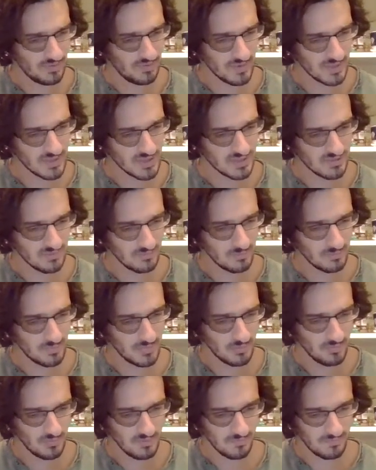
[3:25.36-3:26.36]
the
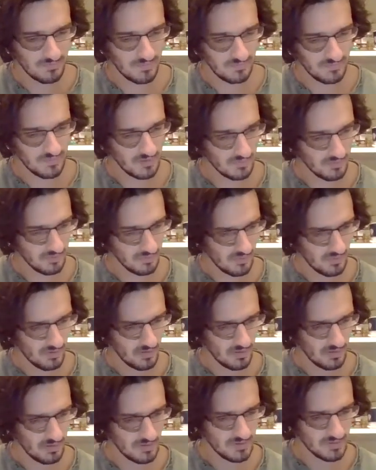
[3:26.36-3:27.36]
50th
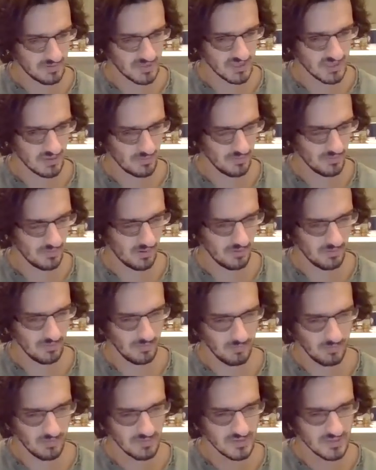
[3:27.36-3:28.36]
Law and some of the other
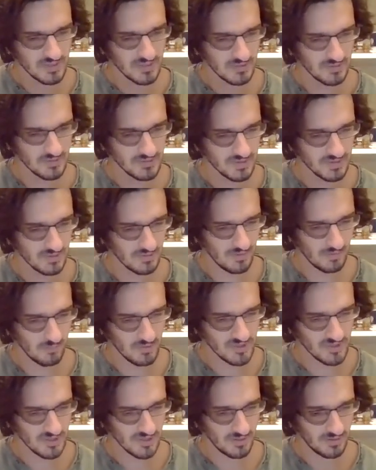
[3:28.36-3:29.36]
ones, there
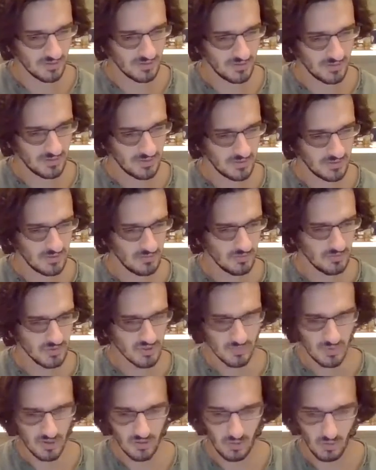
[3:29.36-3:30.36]
wasn't a huge
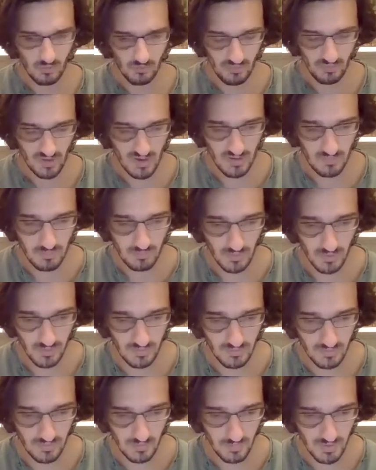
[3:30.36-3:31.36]
amount of overlap,
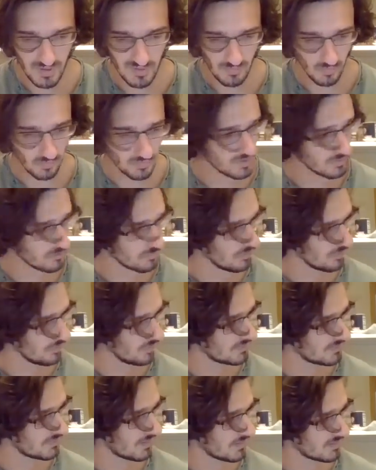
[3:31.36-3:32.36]
but the people he
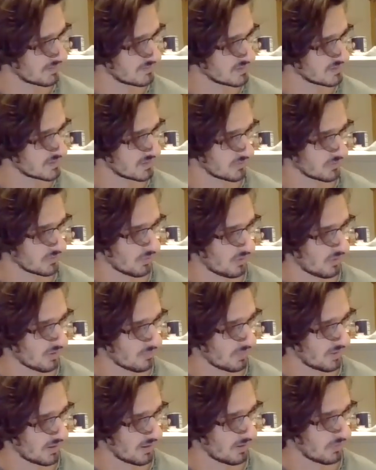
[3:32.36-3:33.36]
really tends to talk
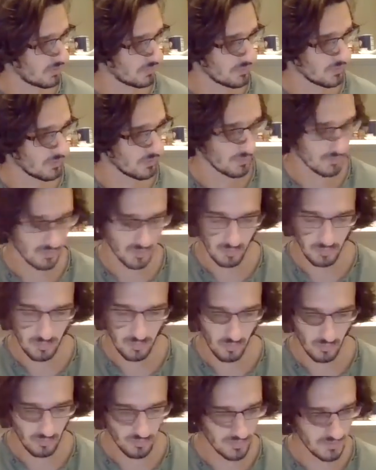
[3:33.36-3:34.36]
about are
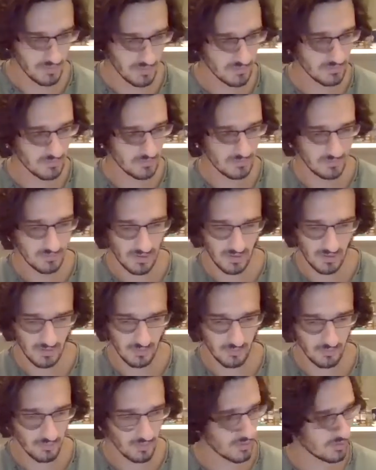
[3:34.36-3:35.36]
Napoleon,
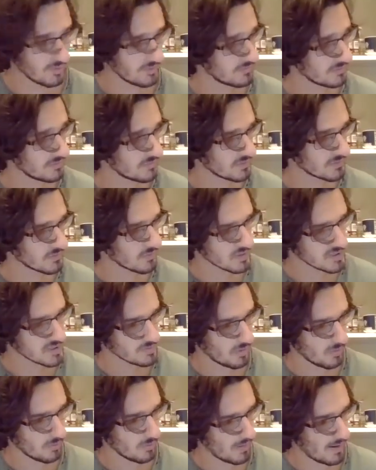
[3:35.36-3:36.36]
Talleyrand. He talks
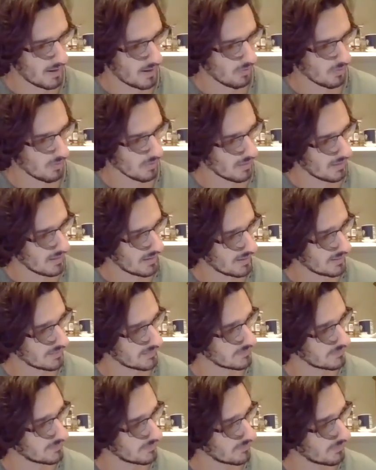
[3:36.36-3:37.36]
about Mao a
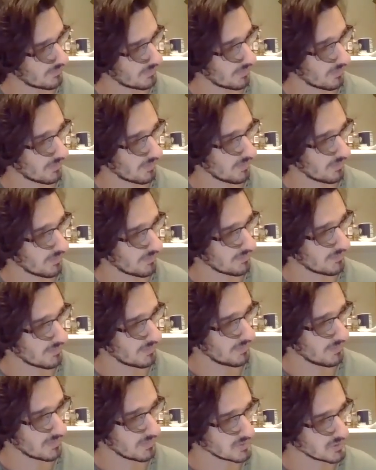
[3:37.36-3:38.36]
lot,
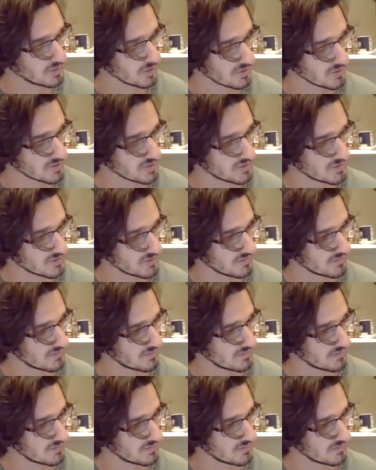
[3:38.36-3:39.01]
and then just...